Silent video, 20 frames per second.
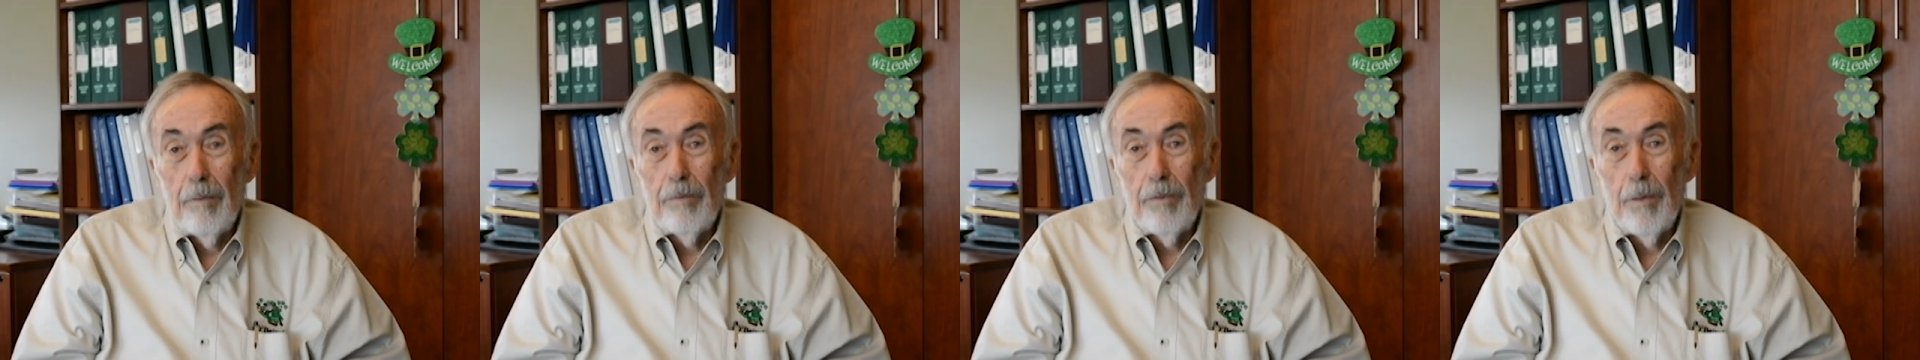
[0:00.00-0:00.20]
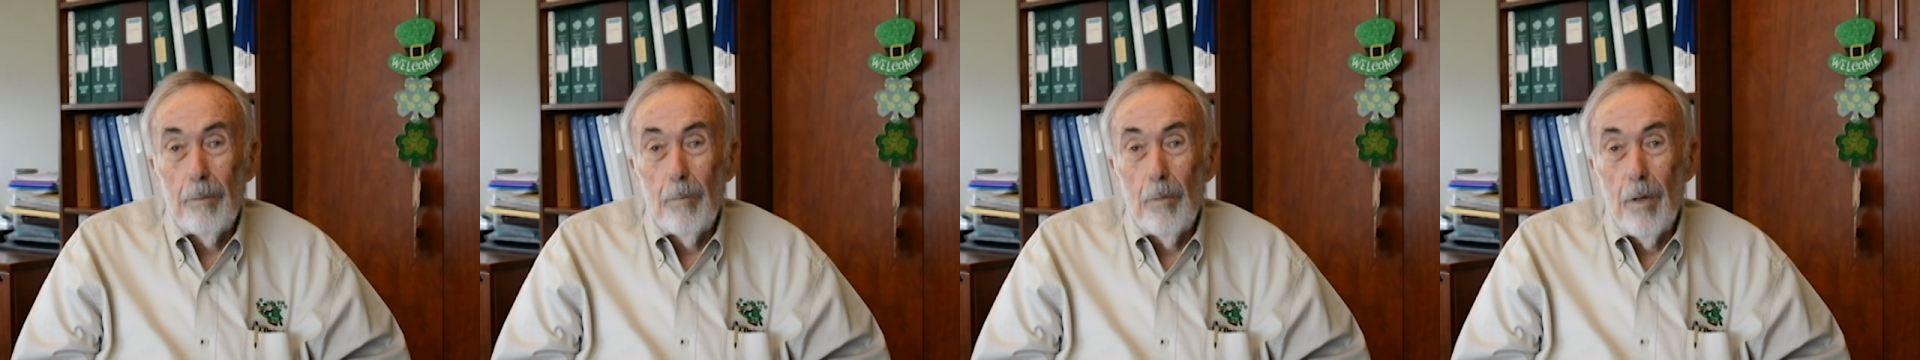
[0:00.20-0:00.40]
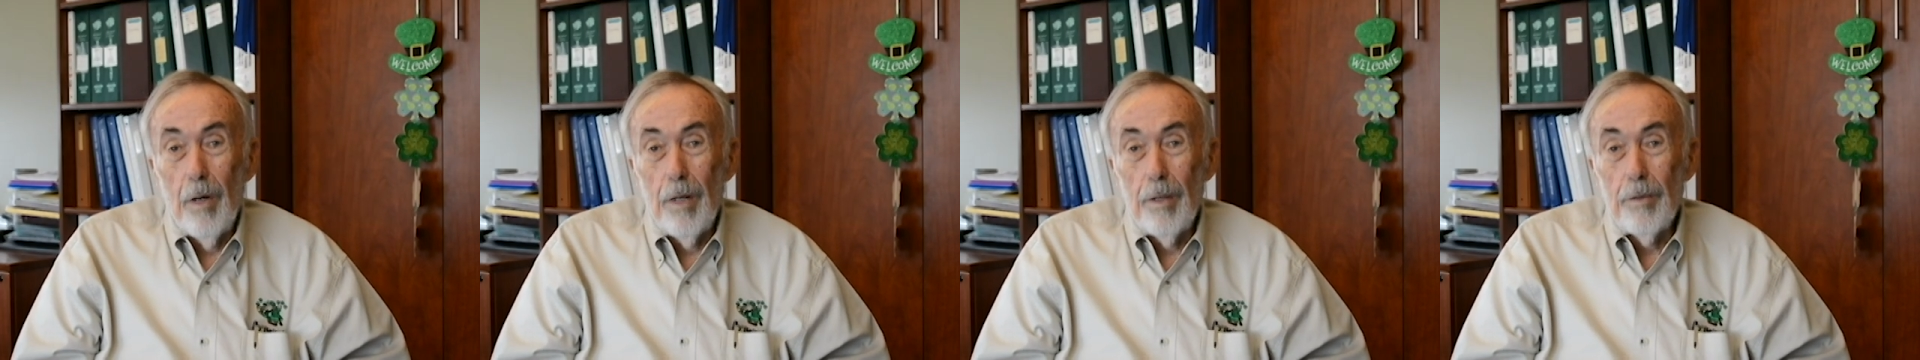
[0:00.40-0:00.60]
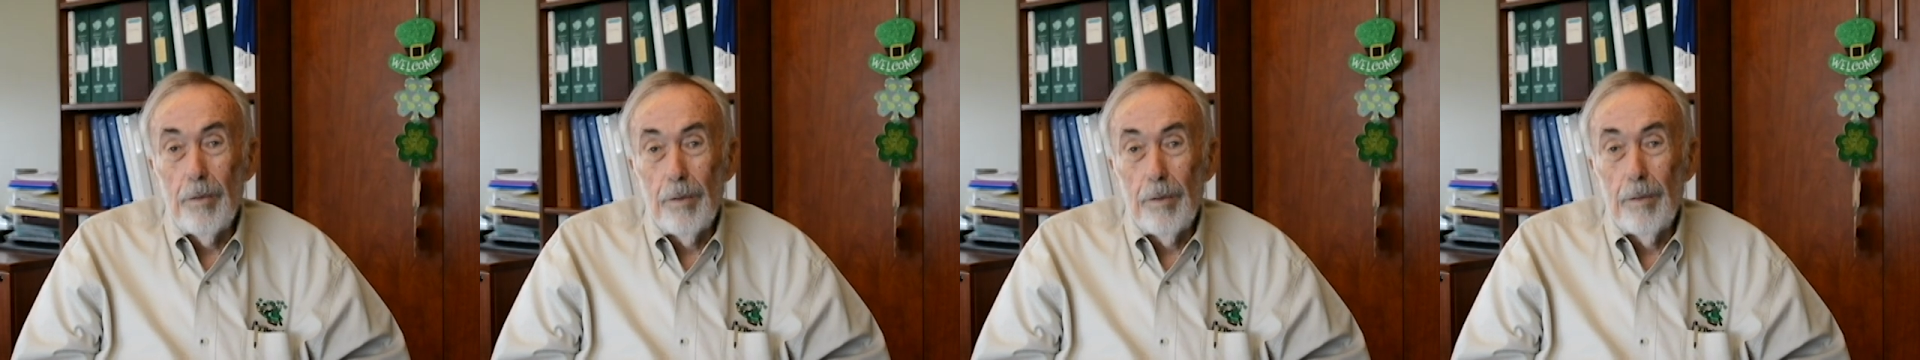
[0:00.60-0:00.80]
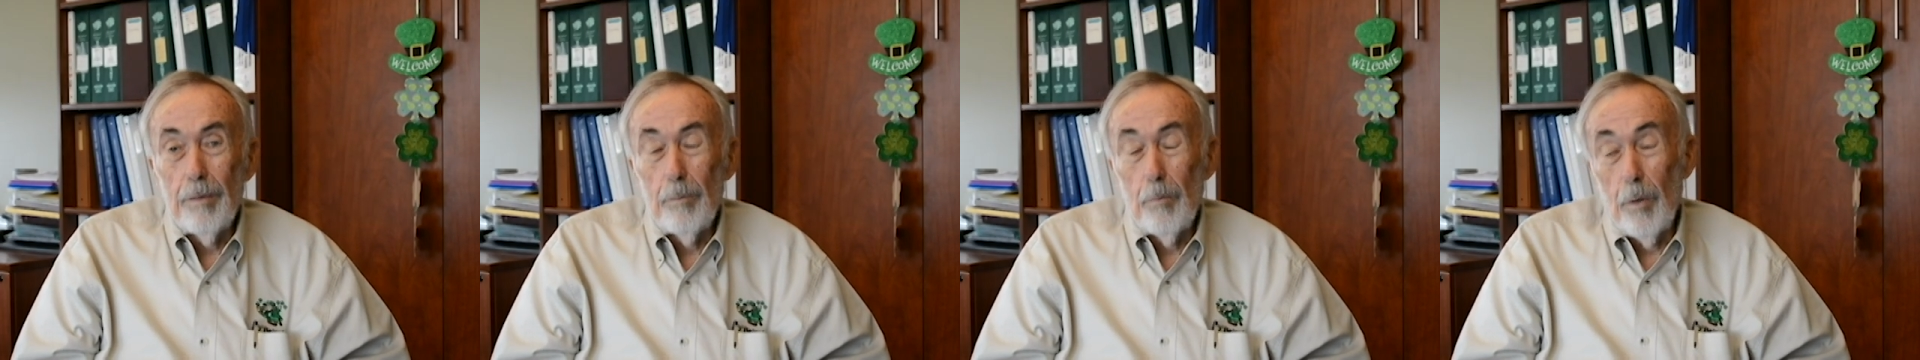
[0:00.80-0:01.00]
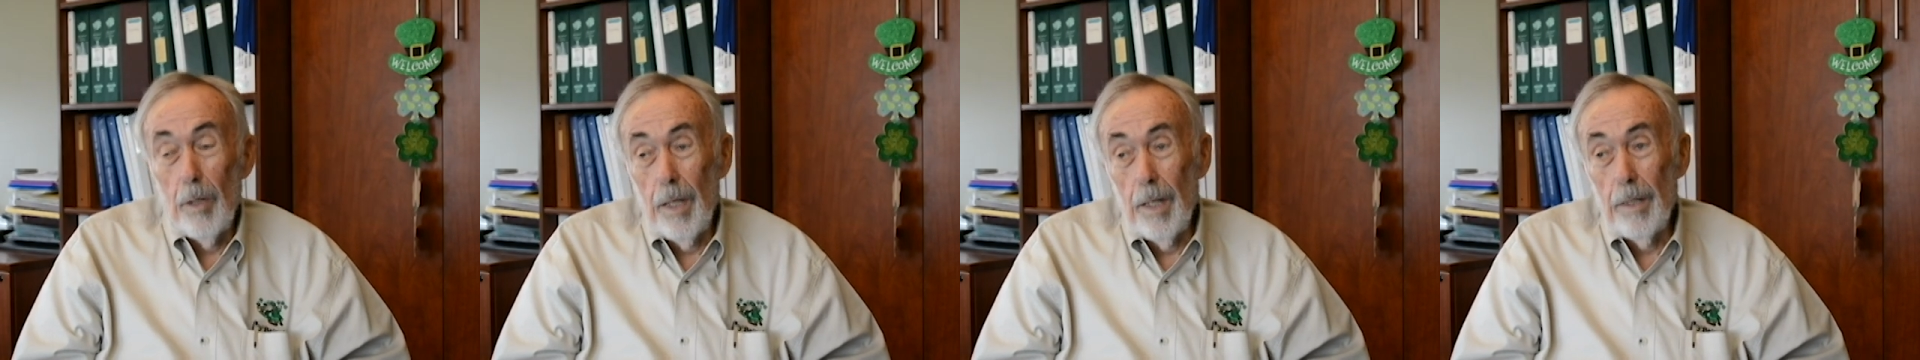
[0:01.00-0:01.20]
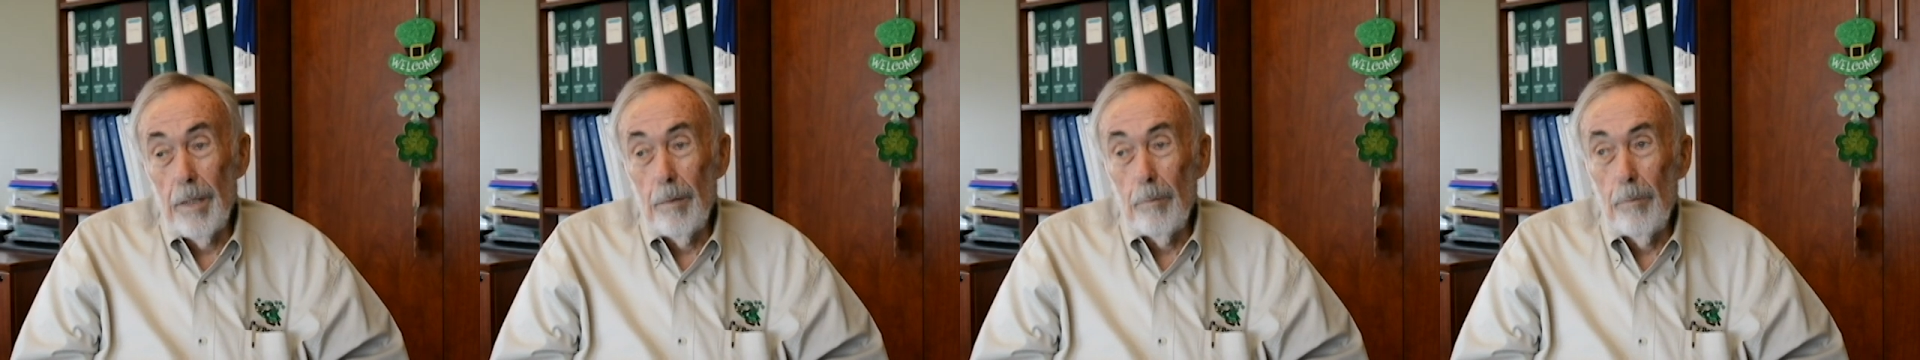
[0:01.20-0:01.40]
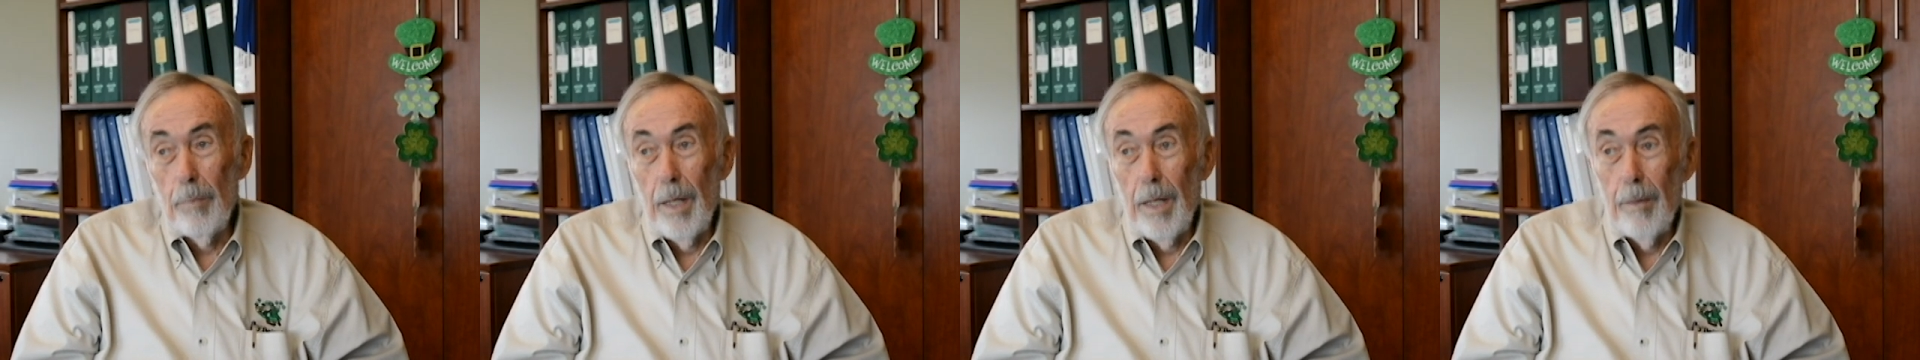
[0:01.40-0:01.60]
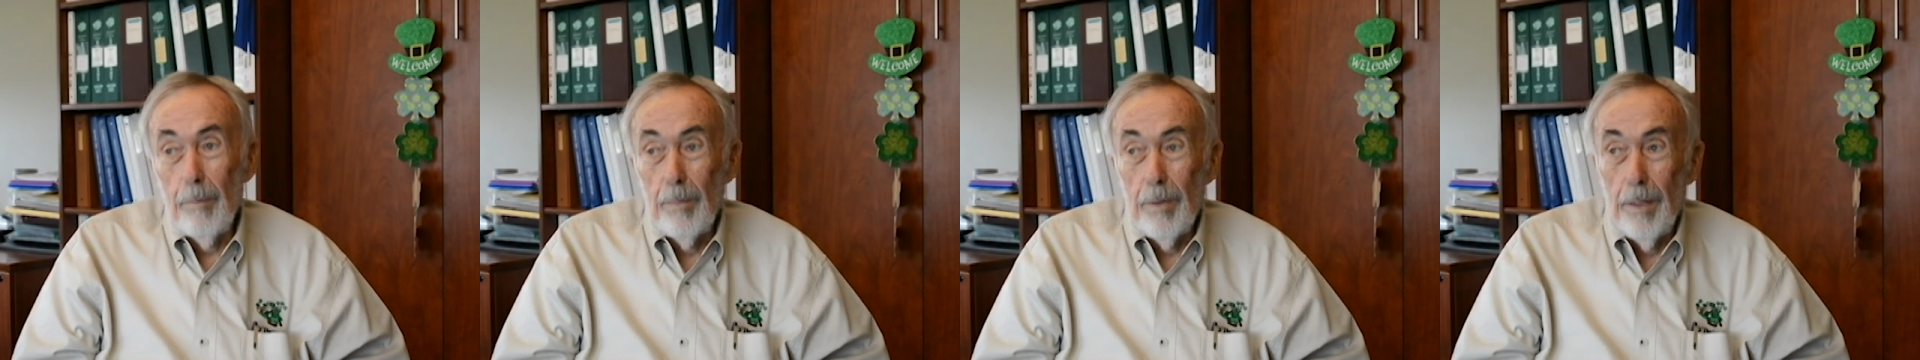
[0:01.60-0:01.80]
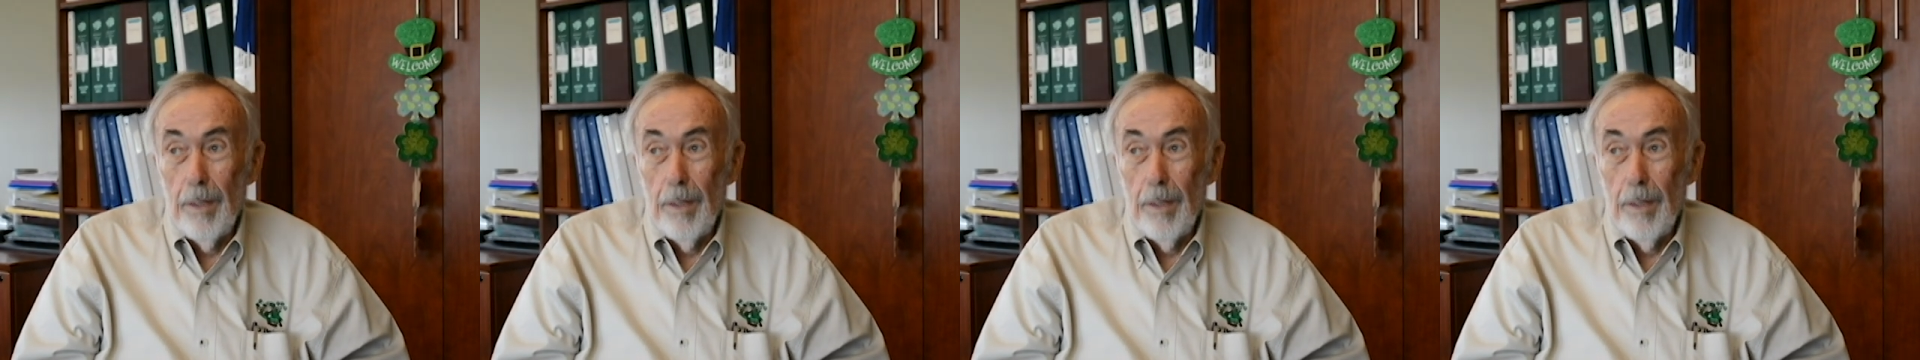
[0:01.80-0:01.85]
from Roger, and we had to pay him